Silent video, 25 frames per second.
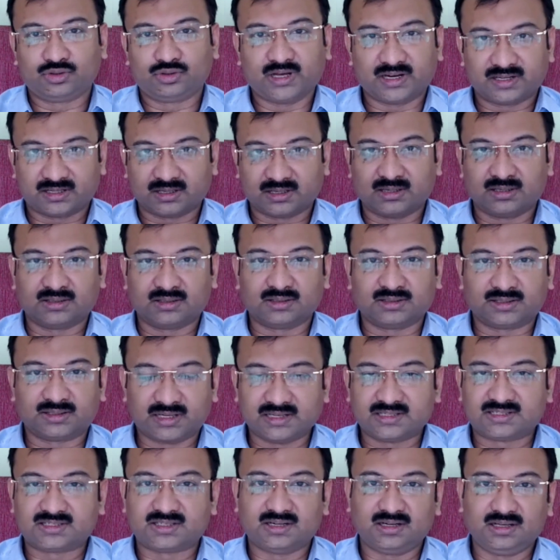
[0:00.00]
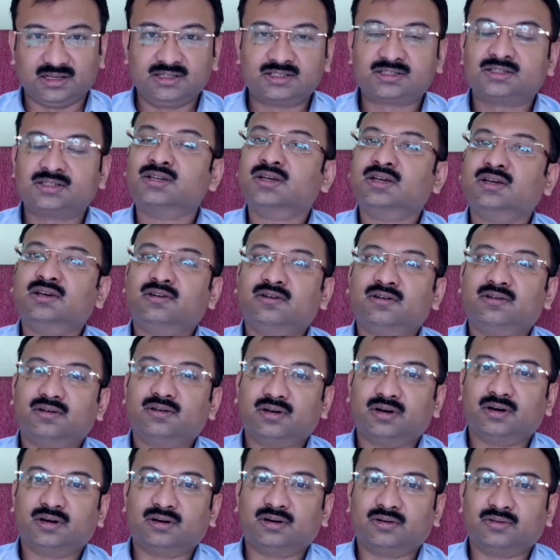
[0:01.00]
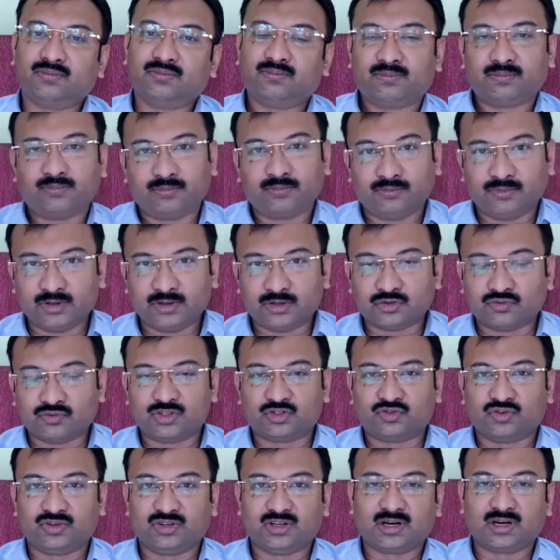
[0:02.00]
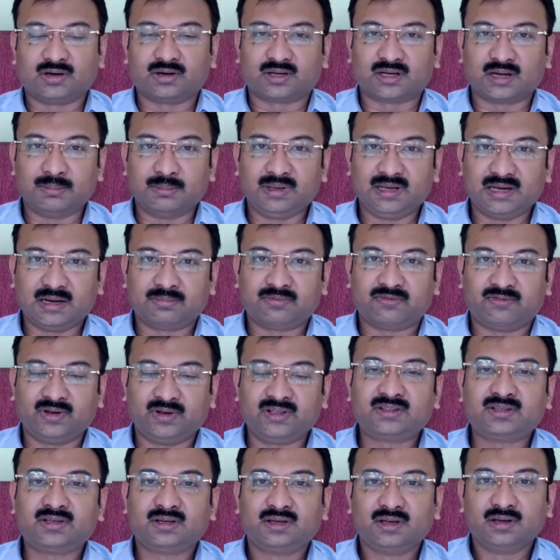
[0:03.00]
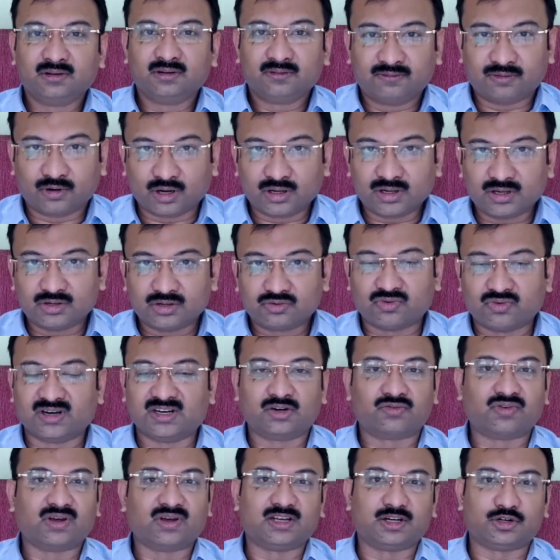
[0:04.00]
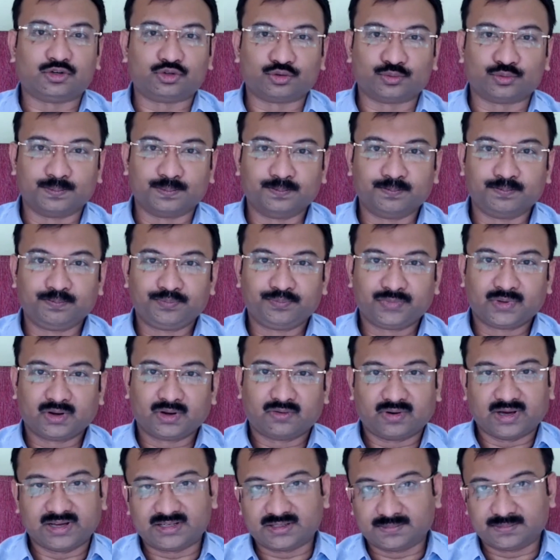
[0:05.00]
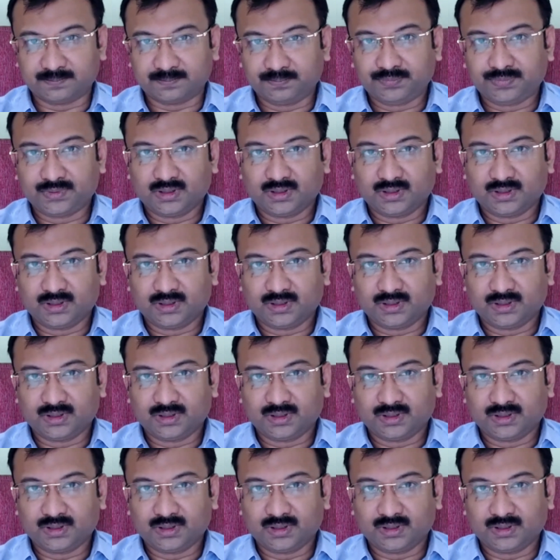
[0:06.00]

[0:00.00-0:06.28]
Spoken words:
to that test series which we are coming up with for 2022. Right.